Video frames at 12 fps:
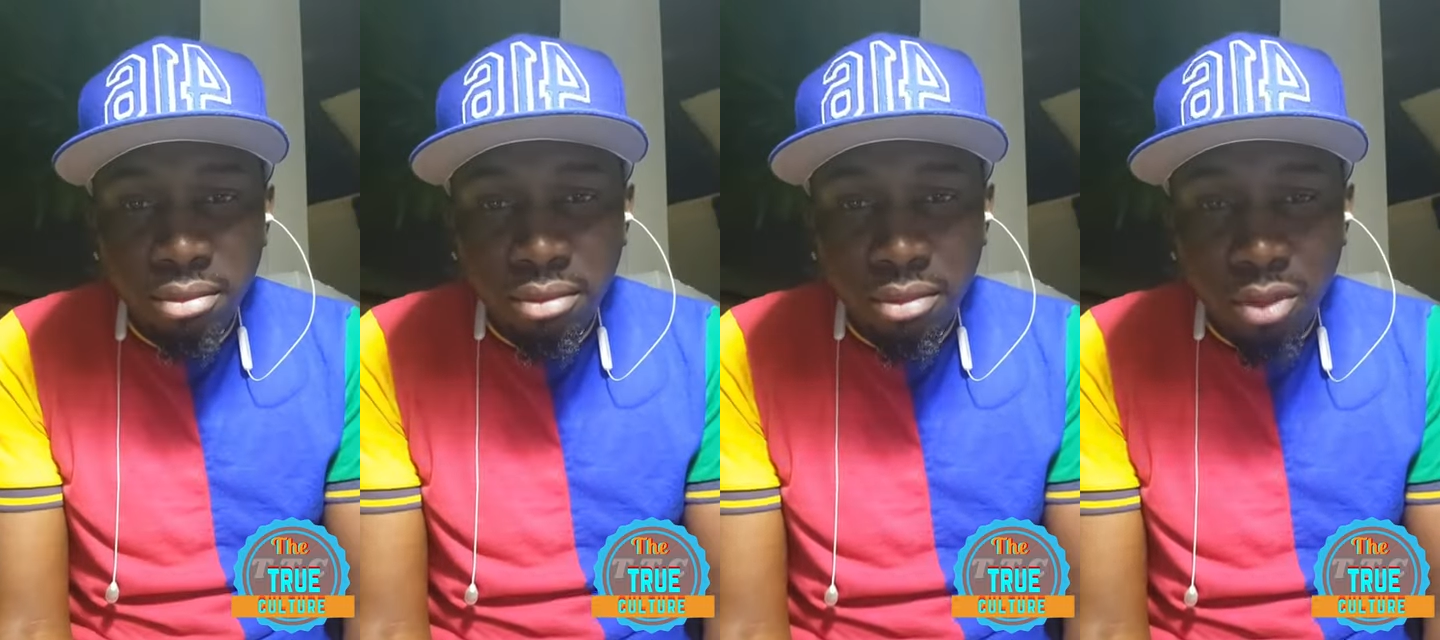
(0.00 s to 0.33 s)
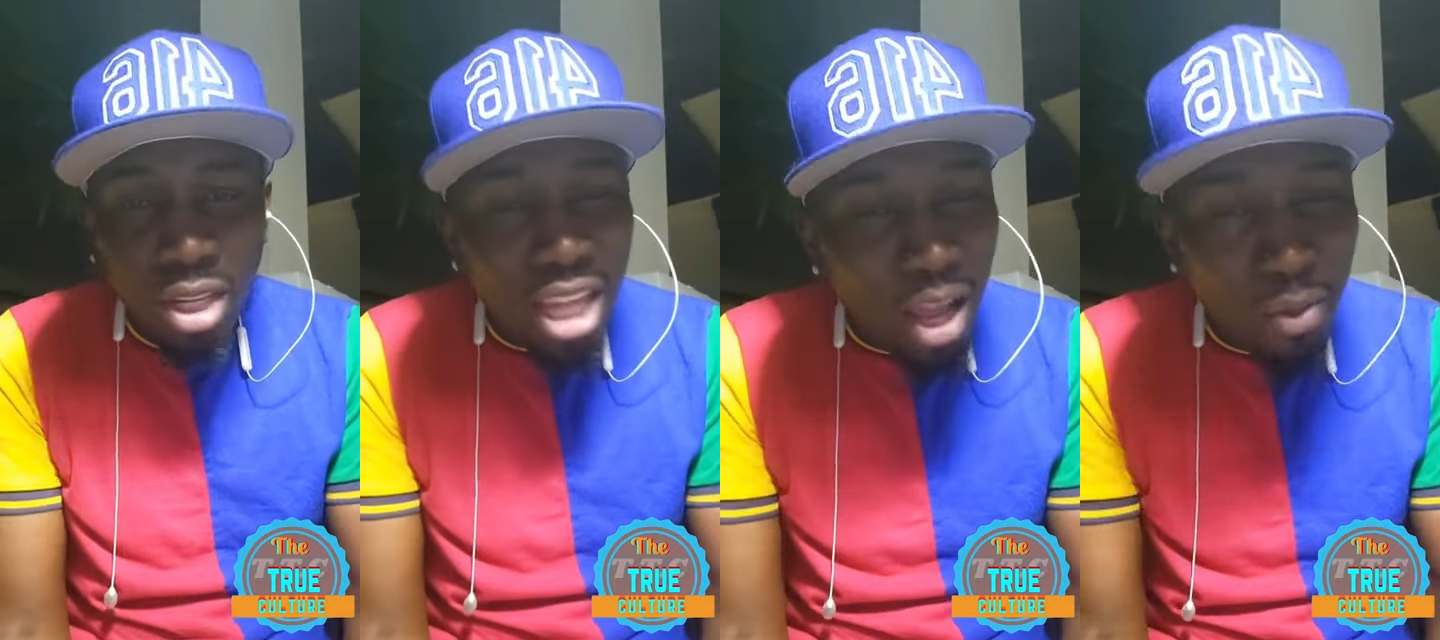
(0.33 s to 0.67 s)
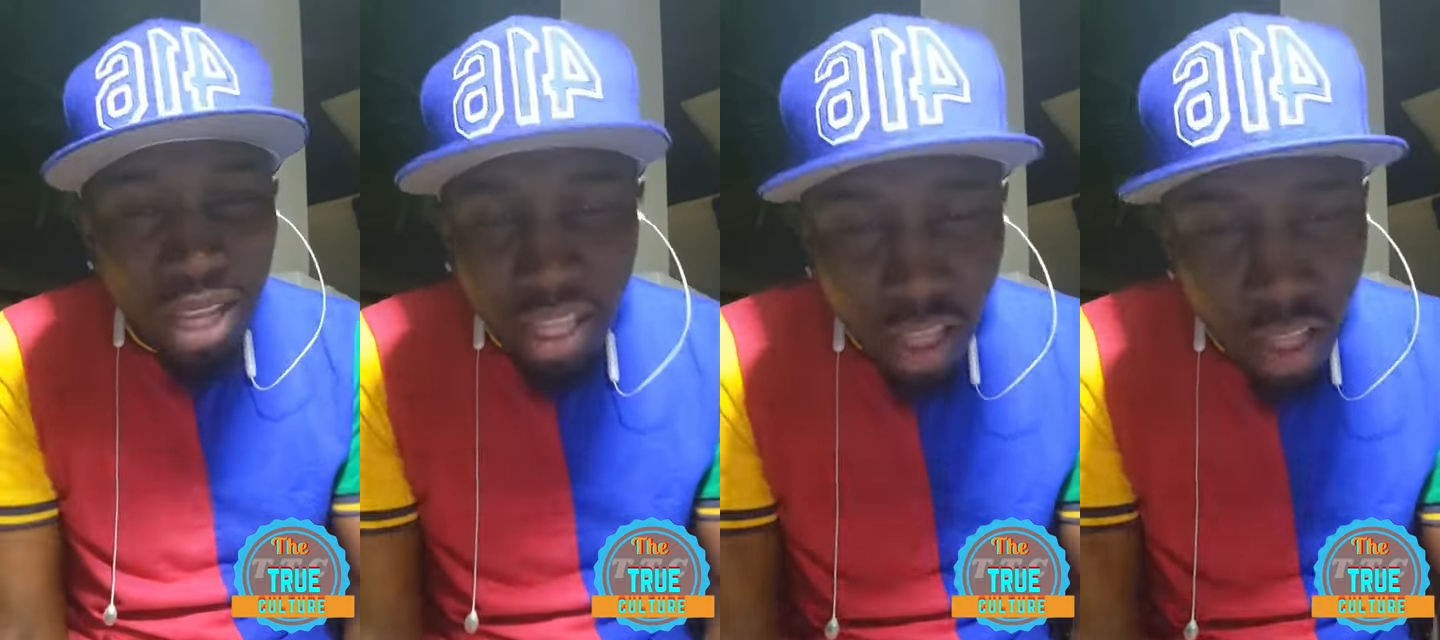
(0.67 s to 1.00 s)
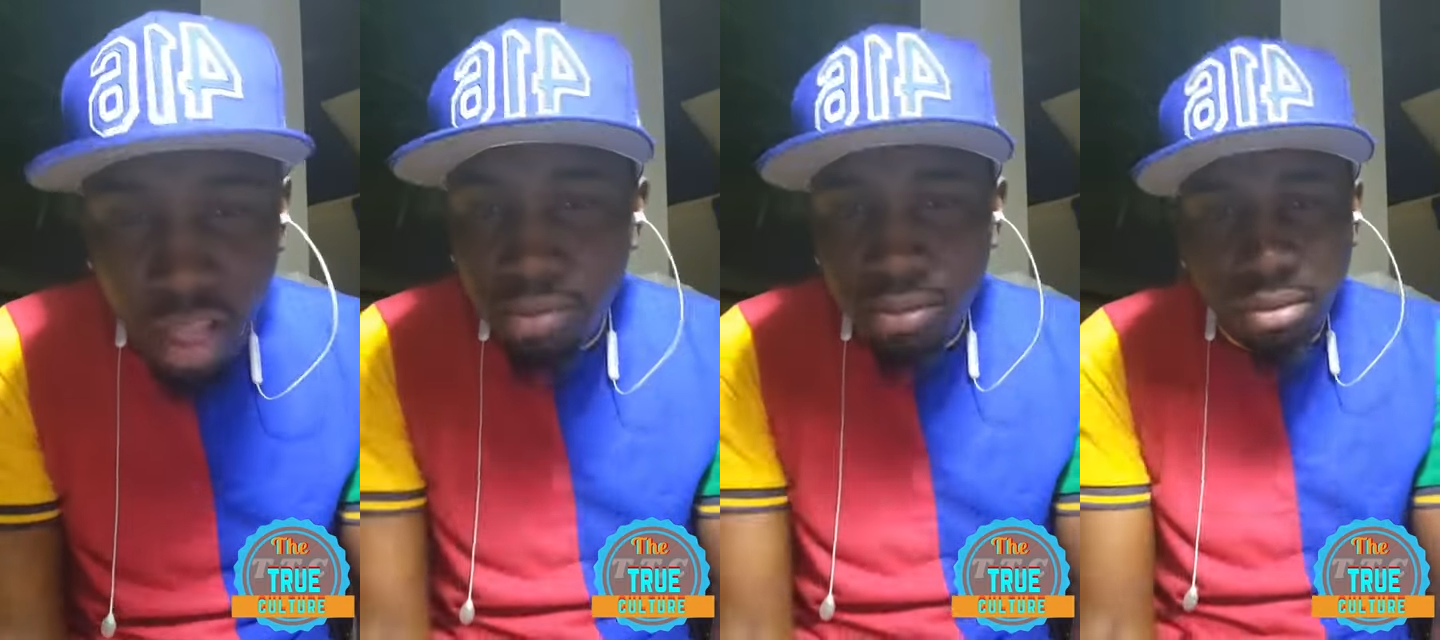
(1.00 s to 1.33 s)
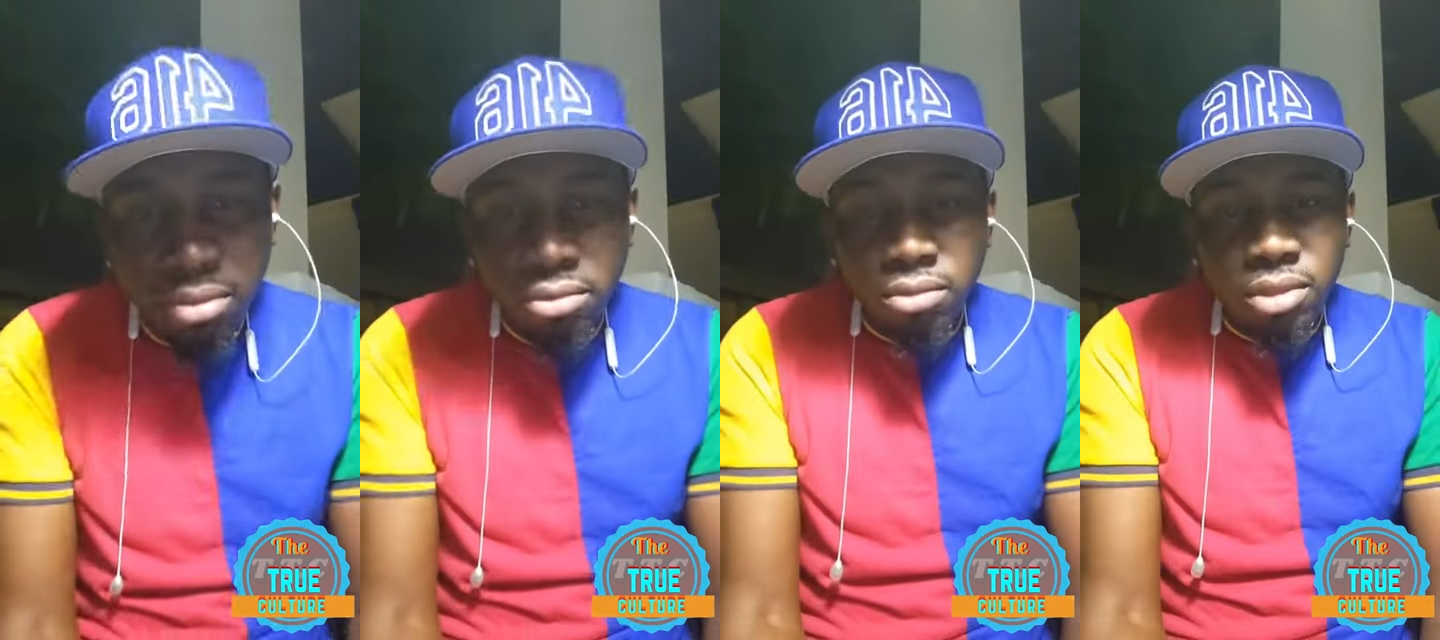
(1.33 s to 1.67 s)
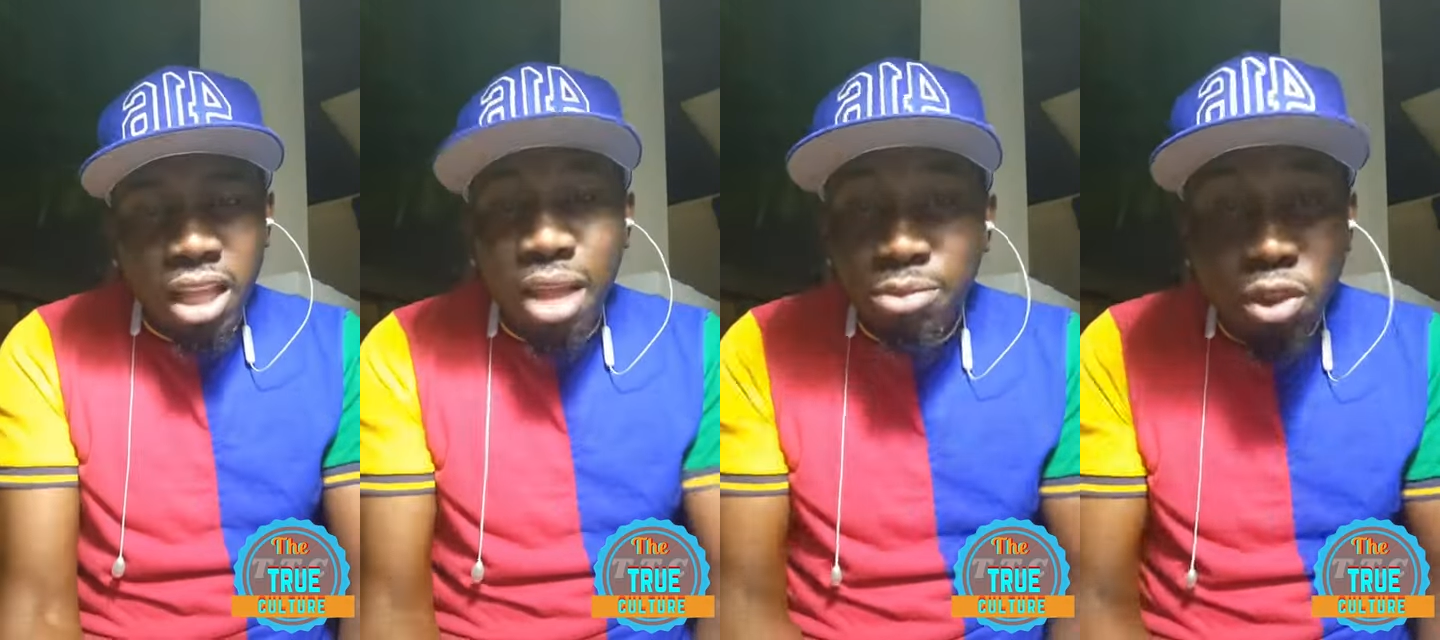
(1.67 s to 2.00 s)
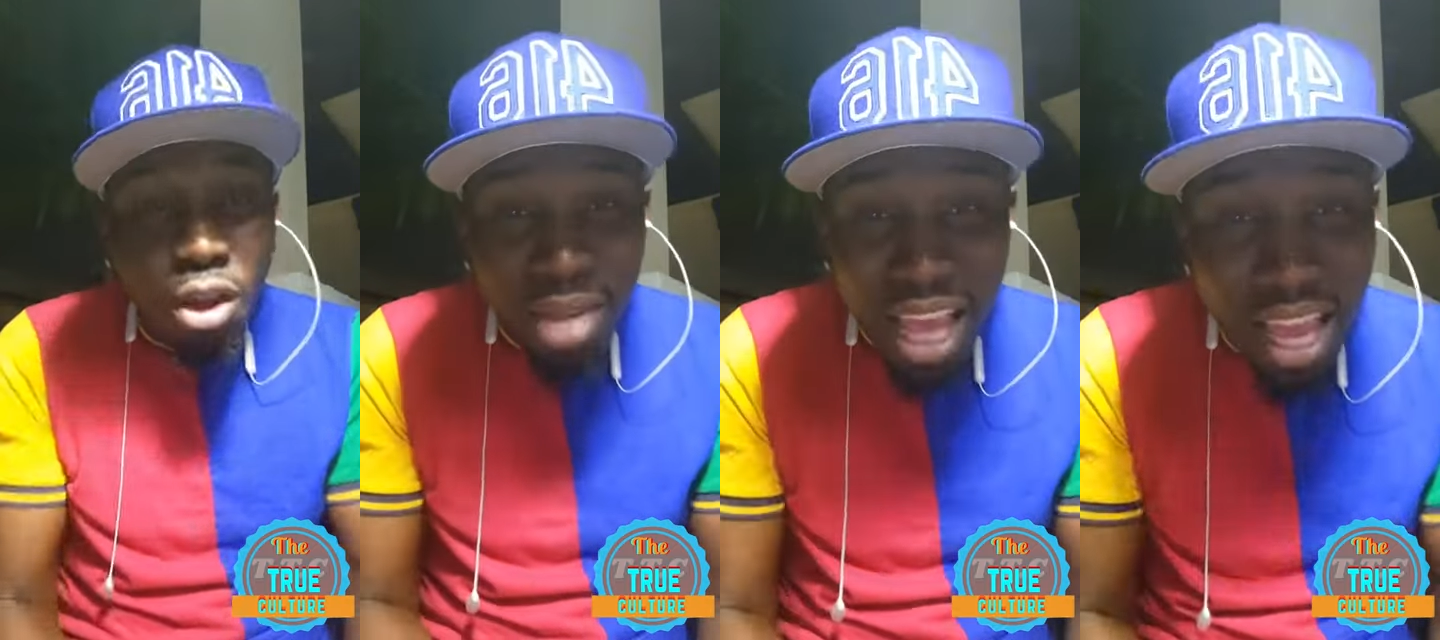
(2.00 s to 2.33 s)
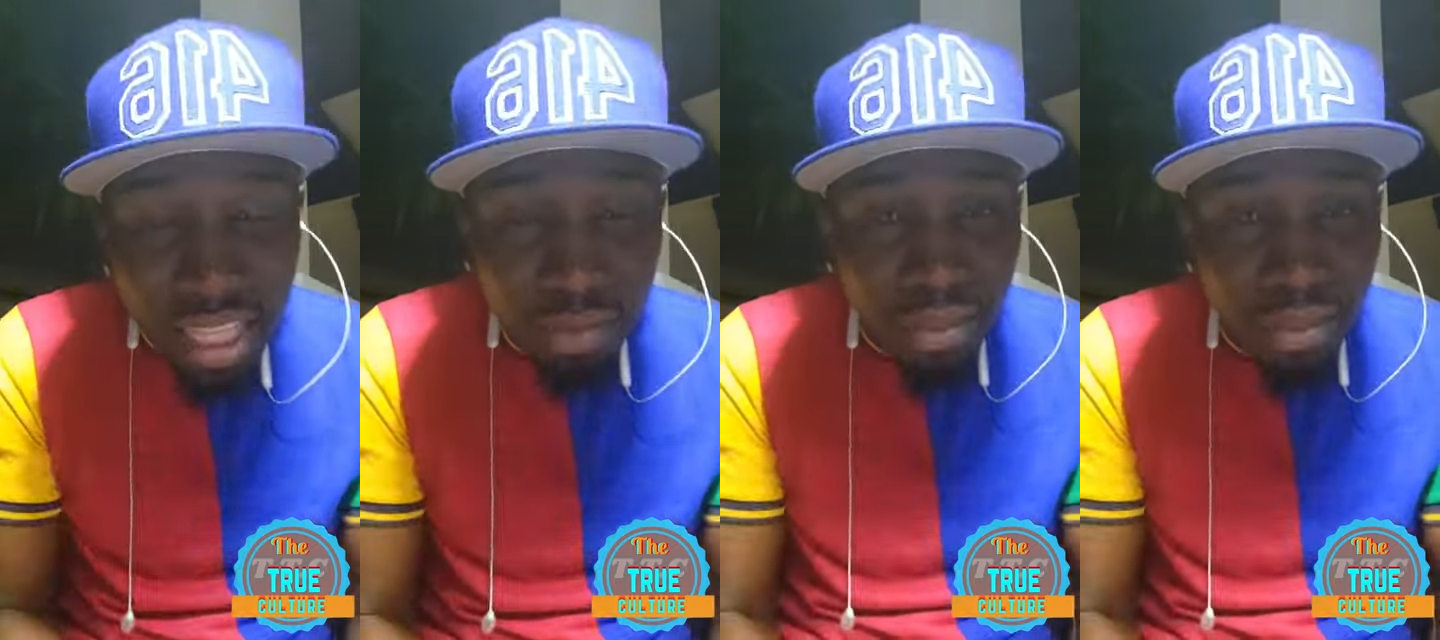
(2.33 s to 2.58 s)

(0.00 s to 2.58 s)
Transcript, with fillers: When I wake up, I'm so blessed,